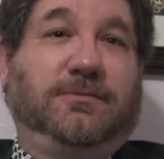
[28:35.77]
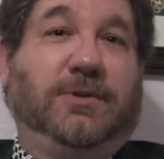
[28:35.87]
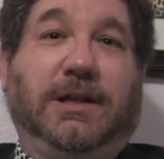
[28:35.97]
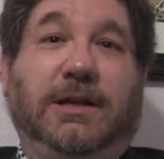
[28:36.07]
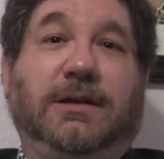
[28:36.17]

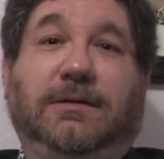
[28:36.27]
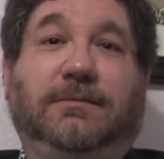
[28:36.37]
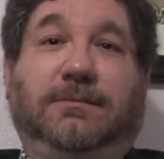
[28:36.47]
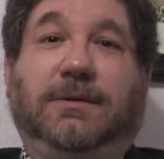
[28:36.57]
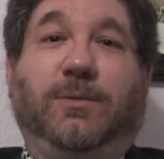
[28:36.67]
Really,
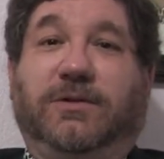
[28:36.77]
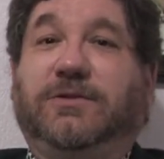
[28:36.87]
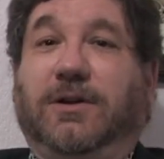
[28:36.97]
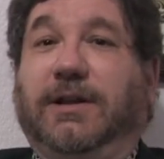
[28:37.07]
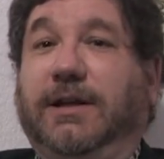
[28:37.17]
was
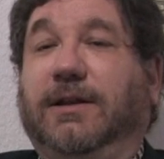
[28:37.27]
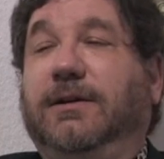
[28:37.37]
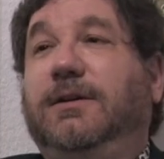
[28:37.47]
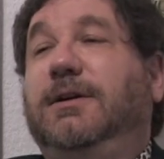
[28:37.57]
Kalila.